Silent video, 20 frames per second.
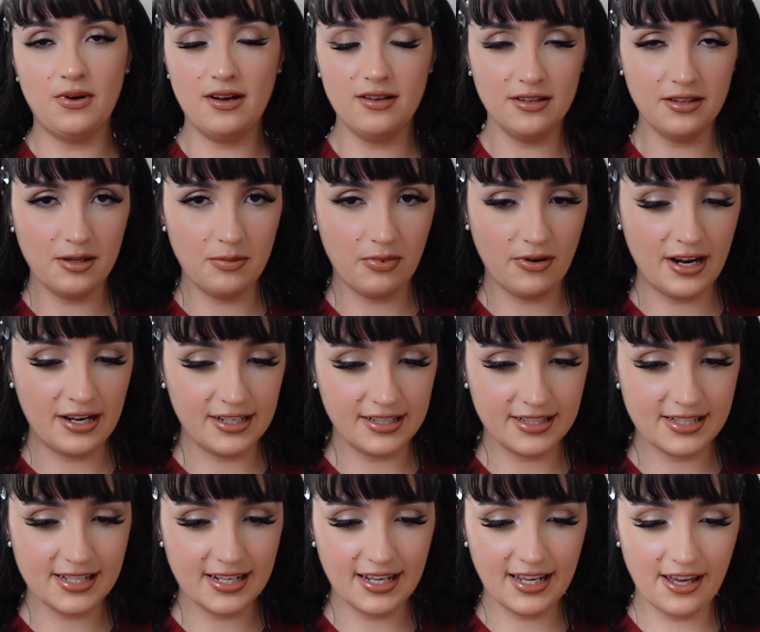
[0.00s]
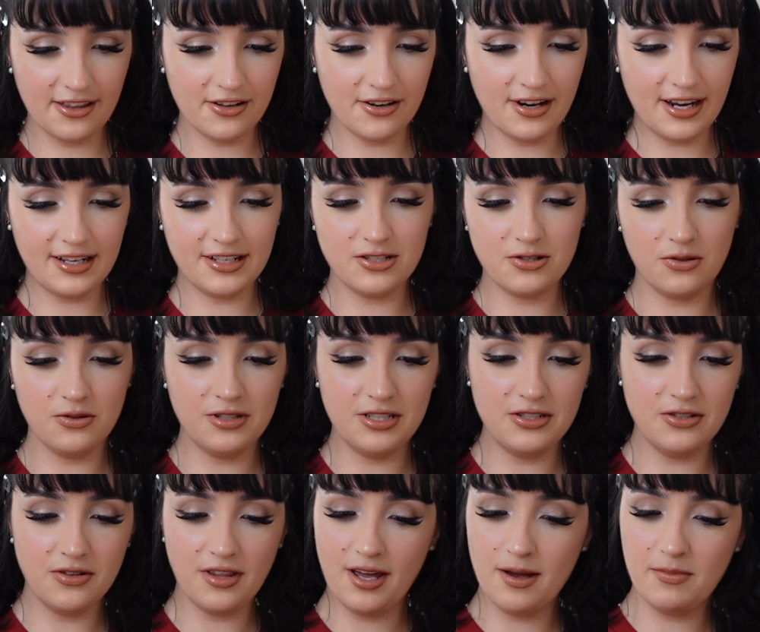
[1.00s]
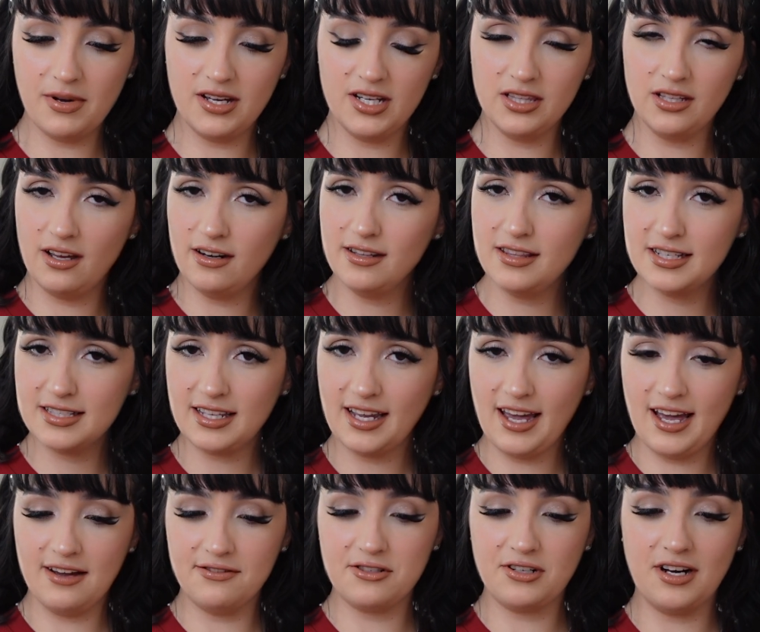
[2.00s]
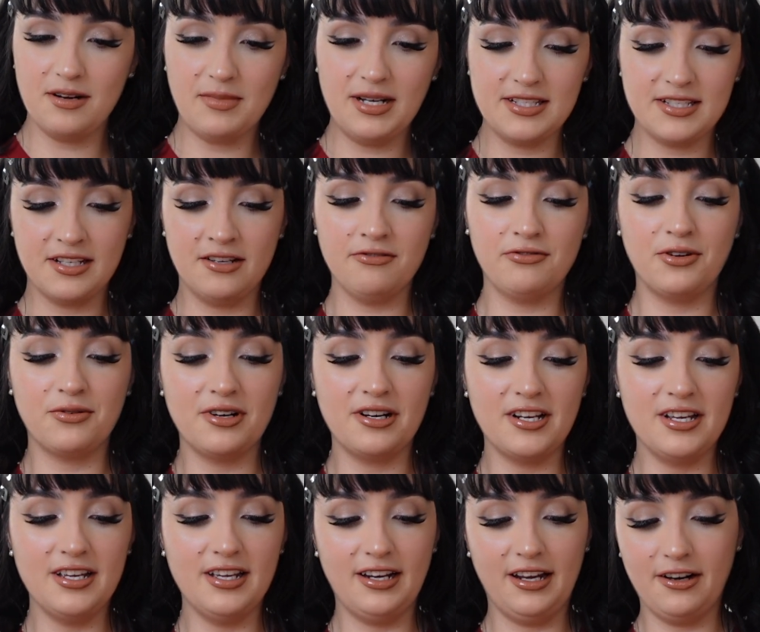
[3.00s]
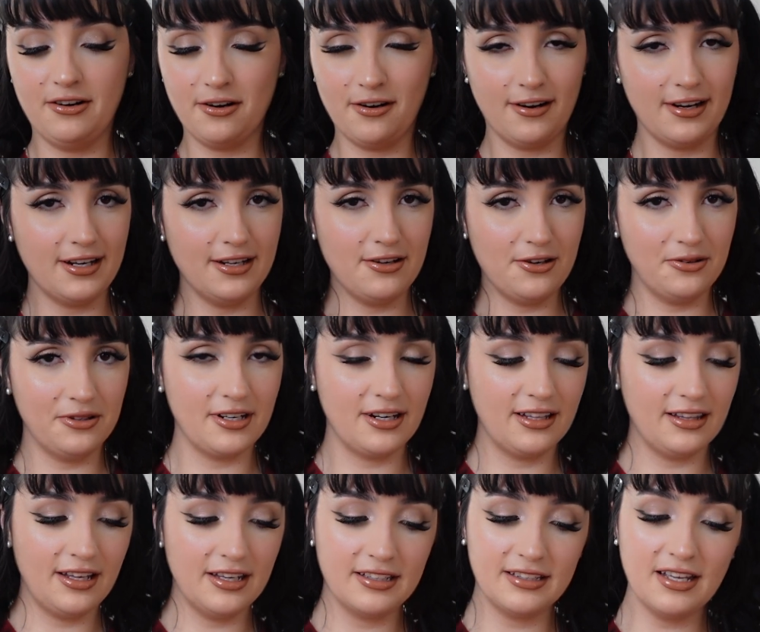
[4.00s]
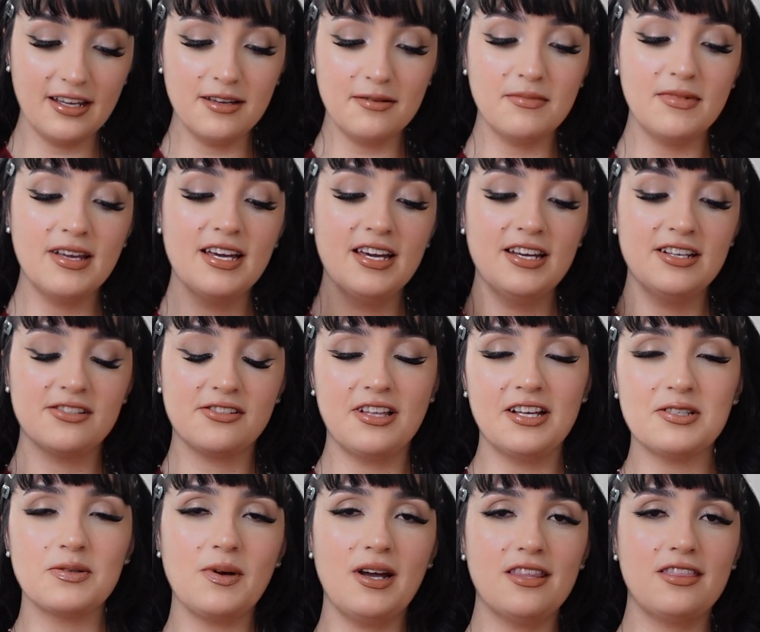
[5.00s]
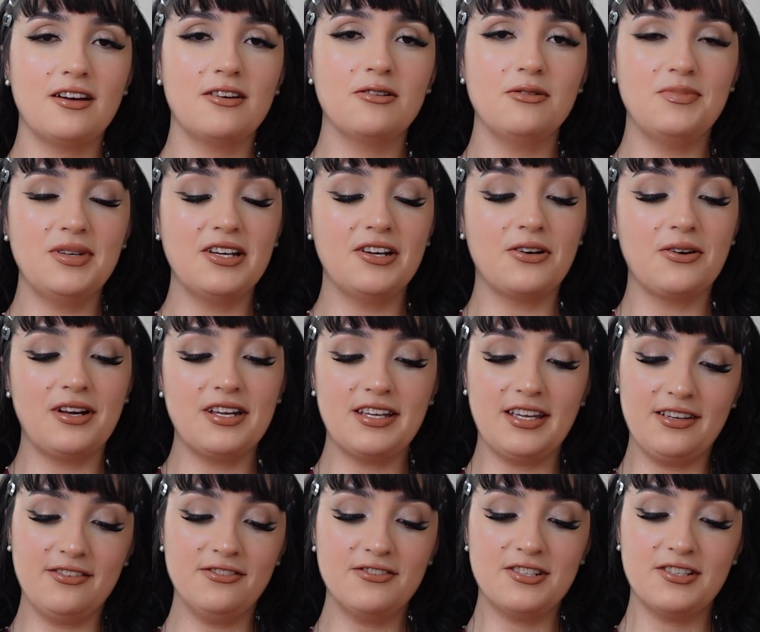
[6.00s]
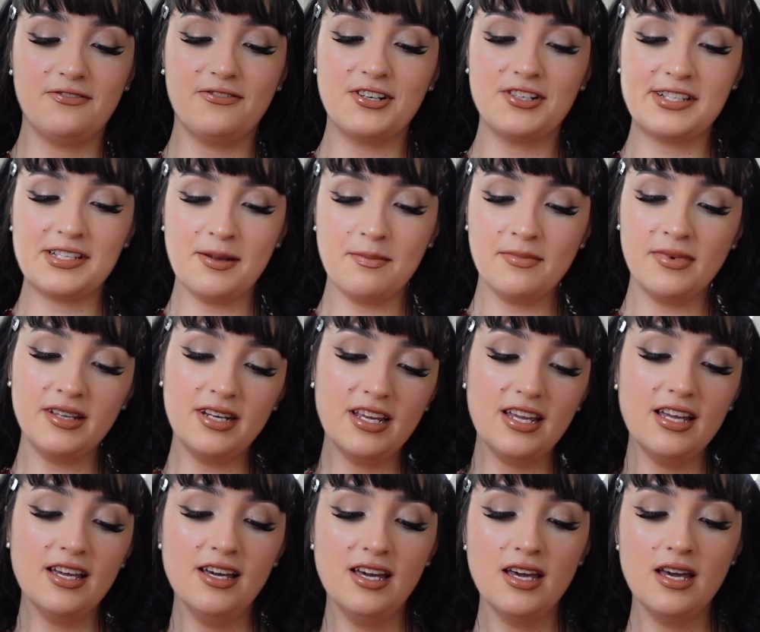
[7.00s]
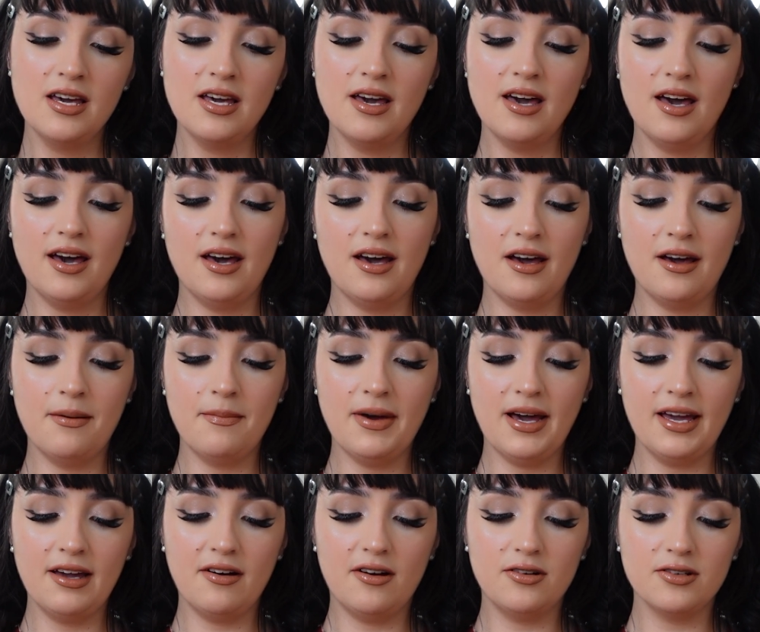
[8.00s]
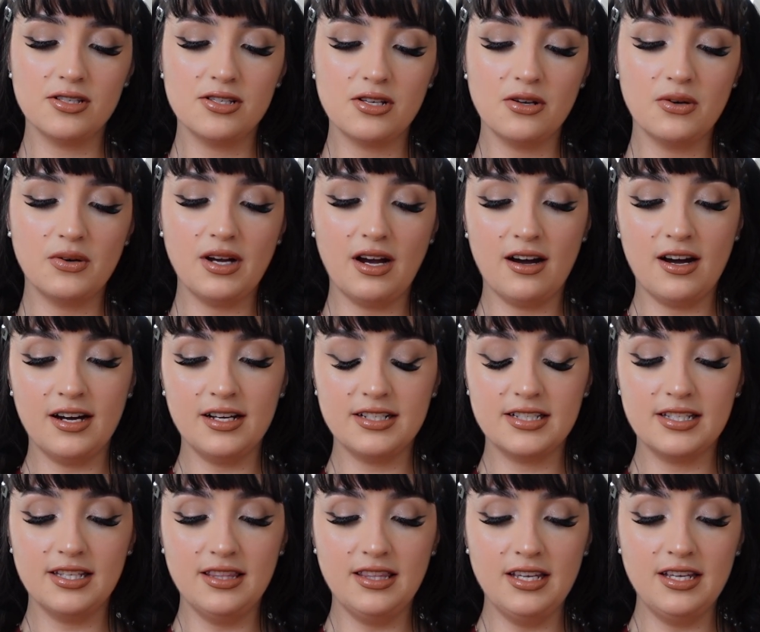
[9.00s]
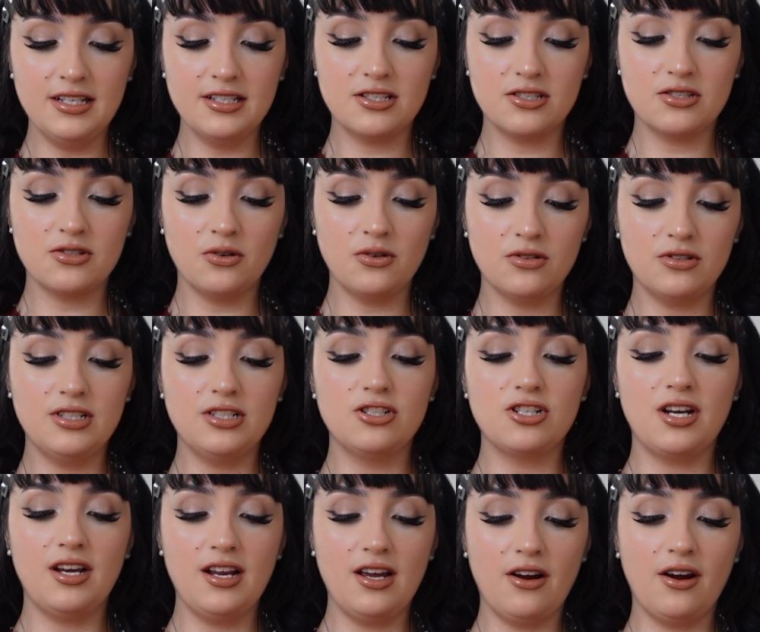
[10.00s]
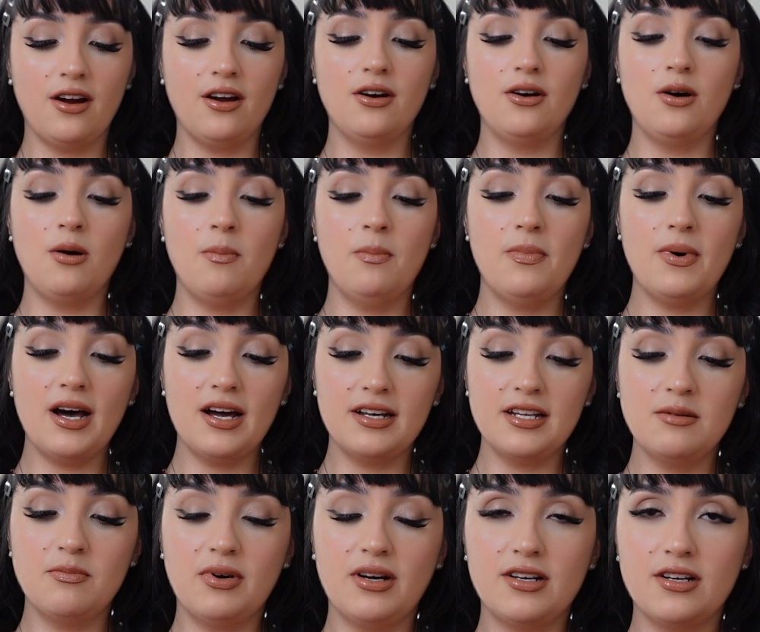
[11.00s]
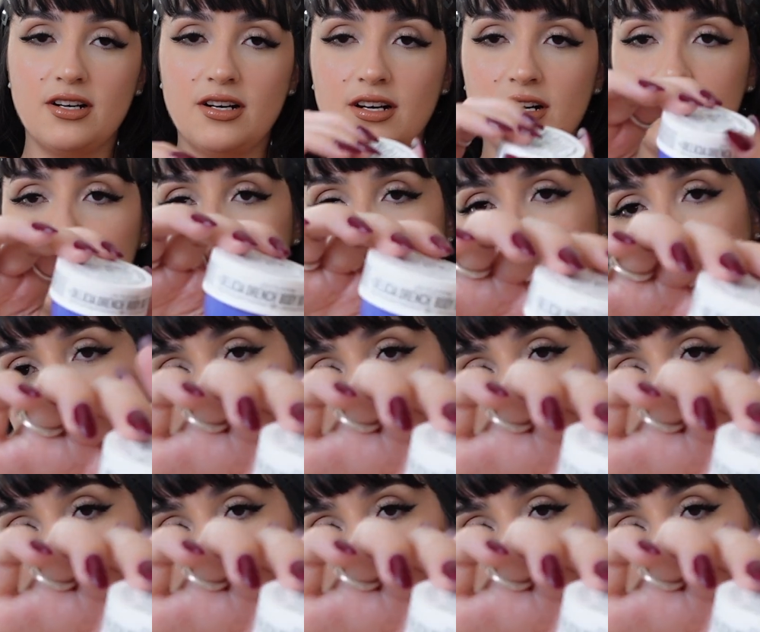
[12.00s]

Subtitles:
all of the products together, I can totally do that, but a lot of these I have tried myself already and I already know that I like them, so that's why I thought it would be a great gift for somebody. I also got the Sol de Janeiro body butter. This is